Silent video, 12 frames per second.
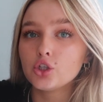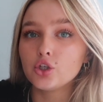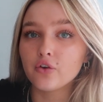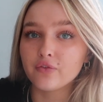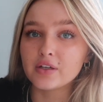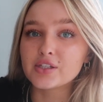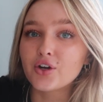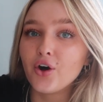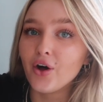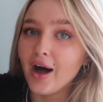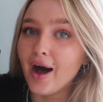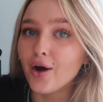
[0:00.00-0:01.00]
your
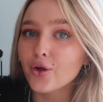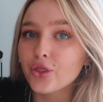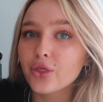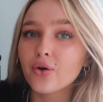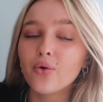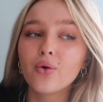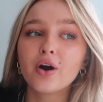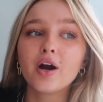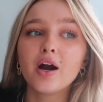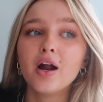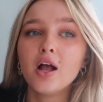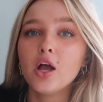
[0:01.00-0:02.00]
physical health
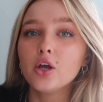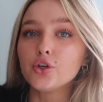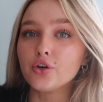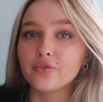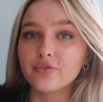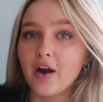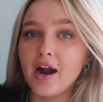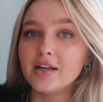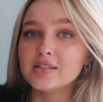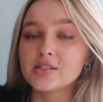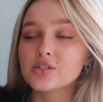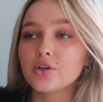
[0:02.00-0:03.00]
or your
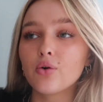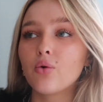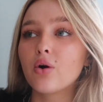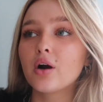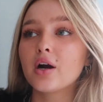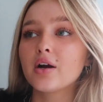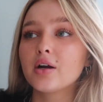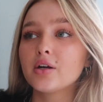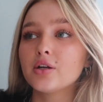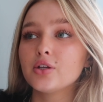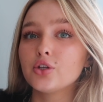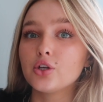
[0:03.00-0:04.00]
friends
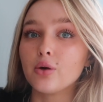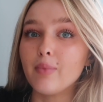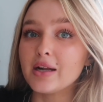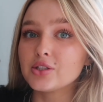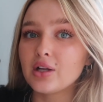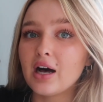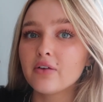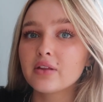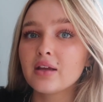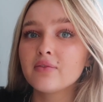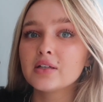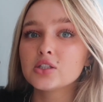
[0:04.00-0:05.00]
or your mental health
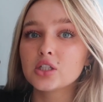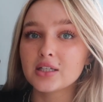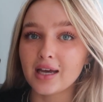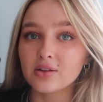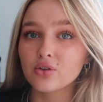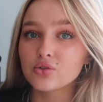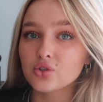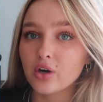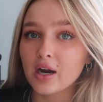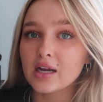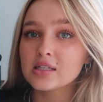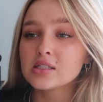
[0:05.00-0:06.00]
even to get those
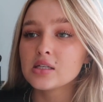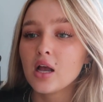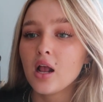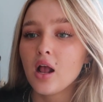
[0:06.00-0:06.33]
grades,